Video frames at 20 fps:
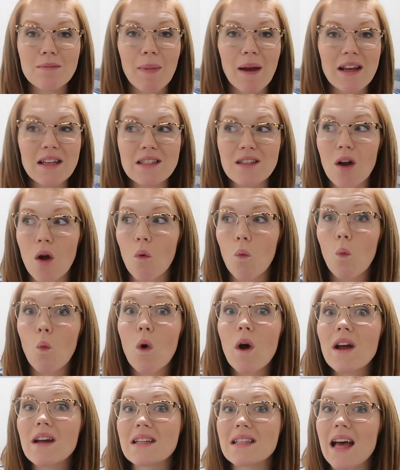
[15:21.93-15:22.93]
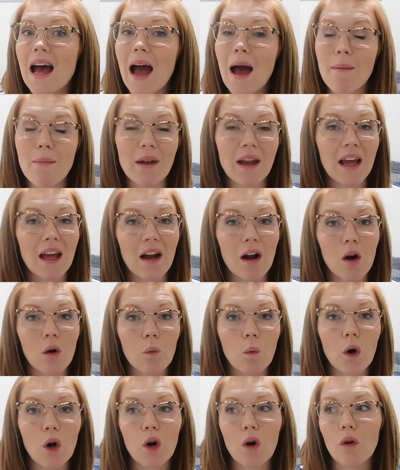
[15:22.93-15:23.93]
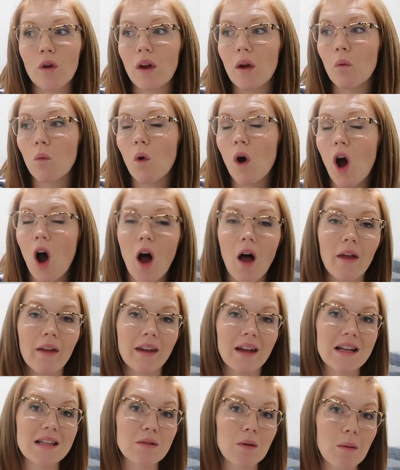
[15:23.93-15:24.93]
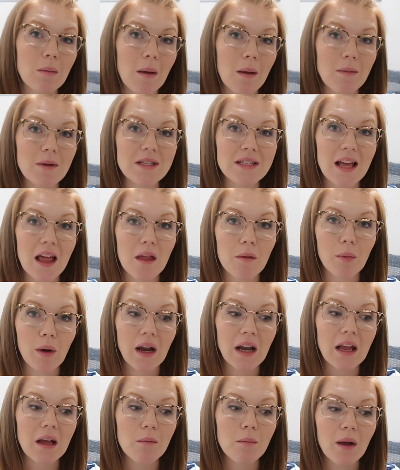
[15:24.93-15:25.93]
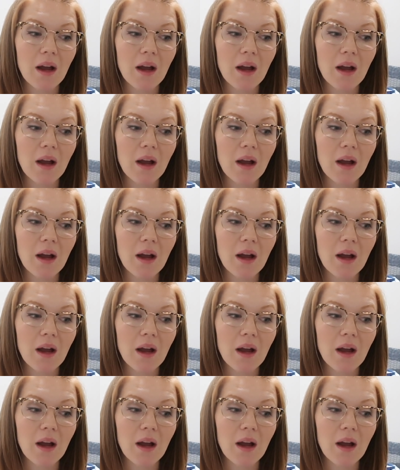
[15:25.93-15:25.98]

based on what is happening in our world and what holidays we may be celebrating,